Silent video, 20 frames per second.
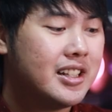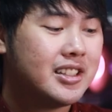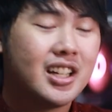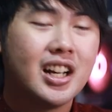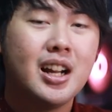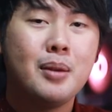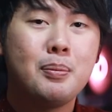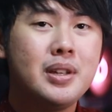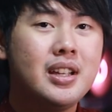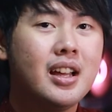It's
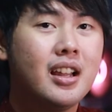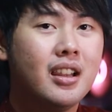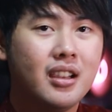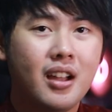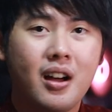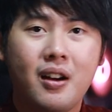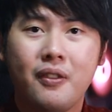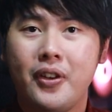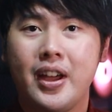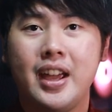gonna be a
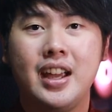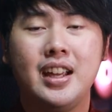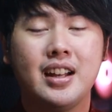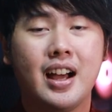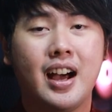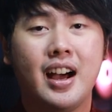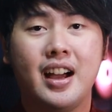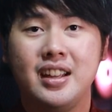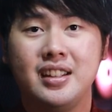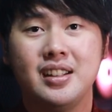love-hate
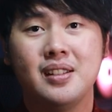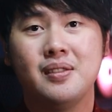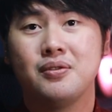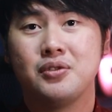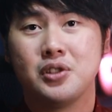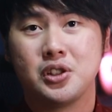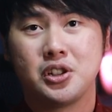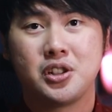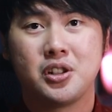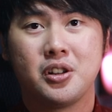IEM
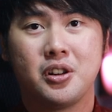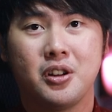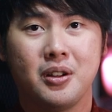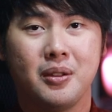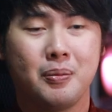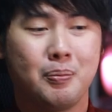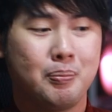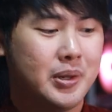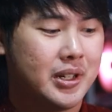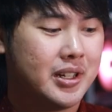for sure
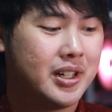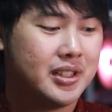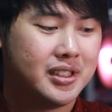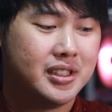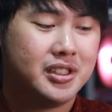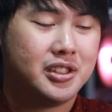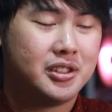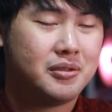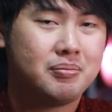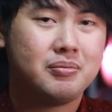
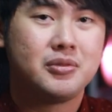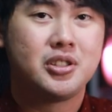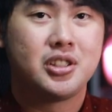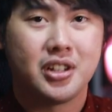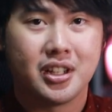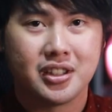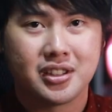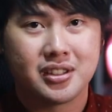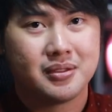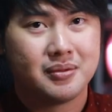because it's
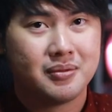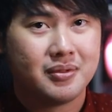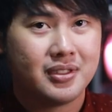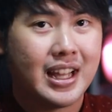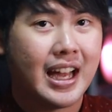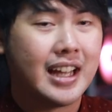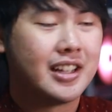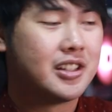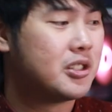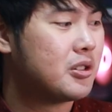just
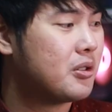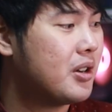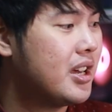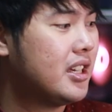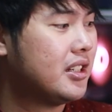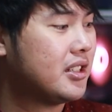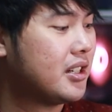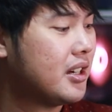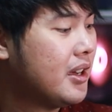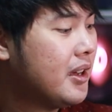that
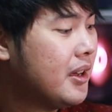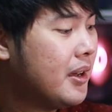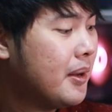strange.